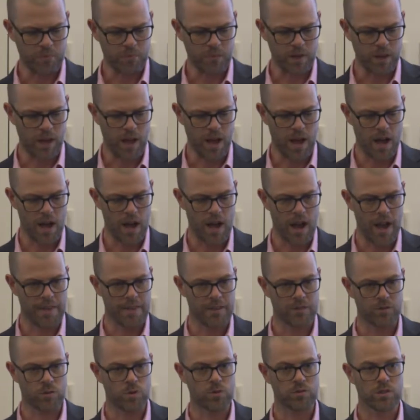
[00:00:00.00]
And
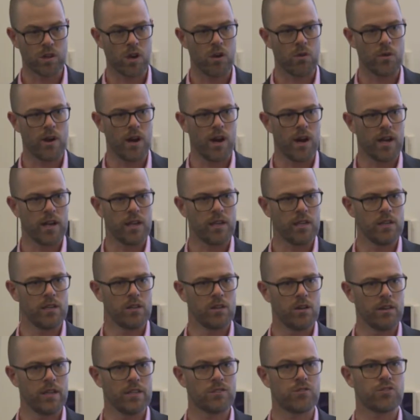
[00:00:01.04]
there's also
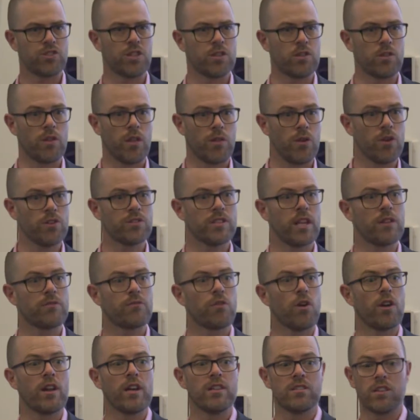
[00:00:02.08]
that's a general on the Thursday.
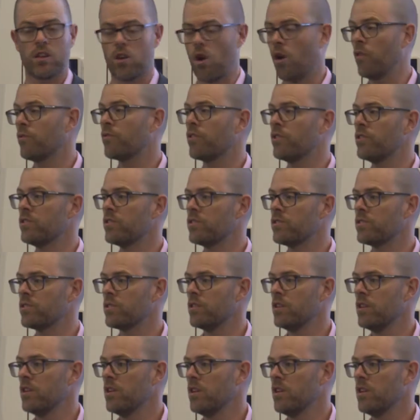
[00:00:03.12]
Friday is a conference.